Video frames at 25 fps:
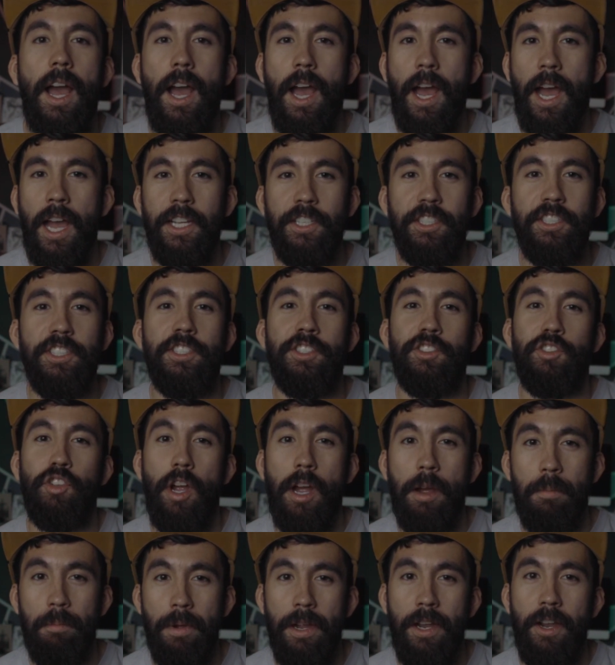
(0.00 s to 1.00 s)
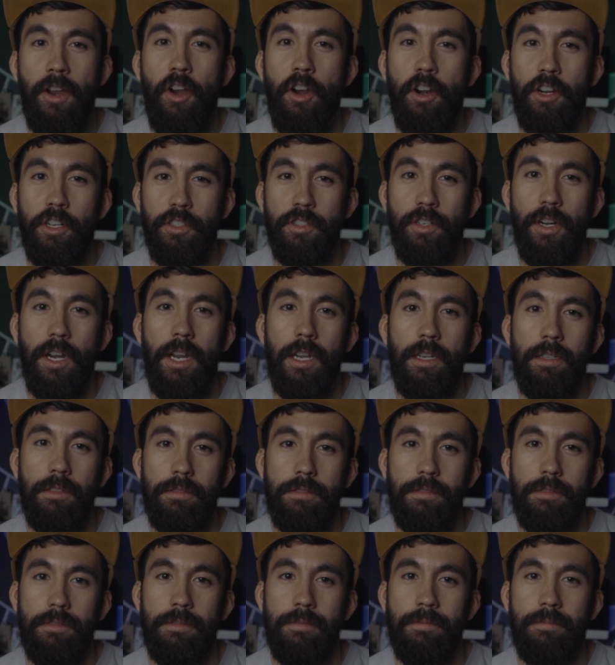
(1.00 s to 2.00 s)
I just dropped my hard
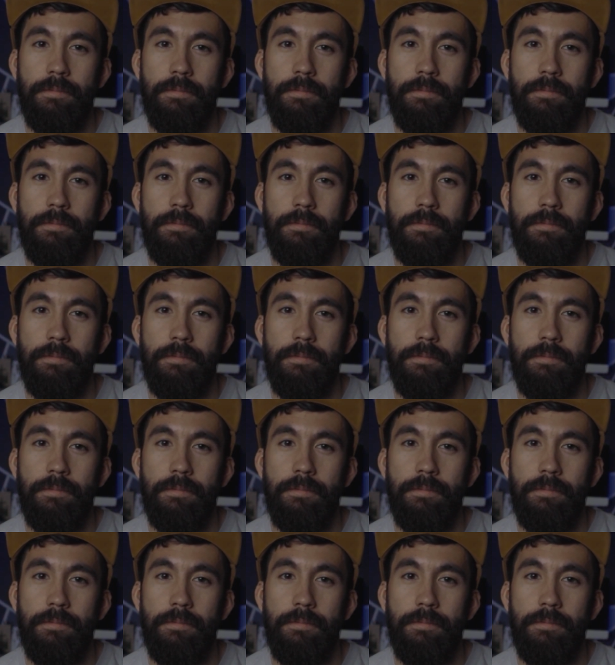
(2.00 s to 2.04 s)
drive.